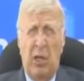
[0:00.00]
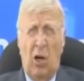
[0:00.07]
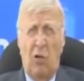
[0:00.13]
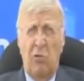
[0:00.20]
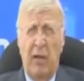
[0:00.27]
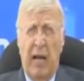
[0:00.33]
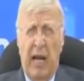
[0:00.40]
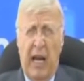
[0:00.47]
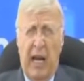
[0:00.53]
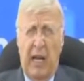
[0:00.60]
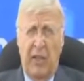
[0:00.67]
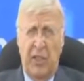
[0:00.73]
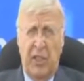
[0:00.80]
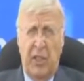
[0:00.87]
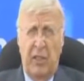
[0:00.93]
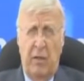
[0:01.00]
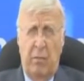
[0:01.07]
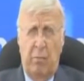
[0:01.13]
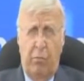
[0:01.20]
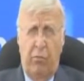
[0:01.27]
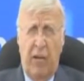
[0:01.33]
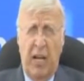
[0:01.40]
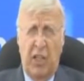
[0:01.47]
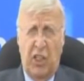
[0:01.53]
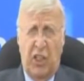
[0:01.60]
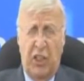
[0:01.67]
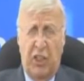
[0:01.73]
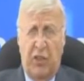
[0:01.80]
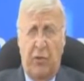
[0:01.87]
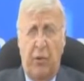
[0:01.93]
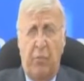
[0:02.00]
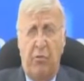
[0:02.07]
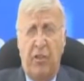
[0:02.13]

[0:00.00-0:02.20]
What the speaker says: The menorah has branches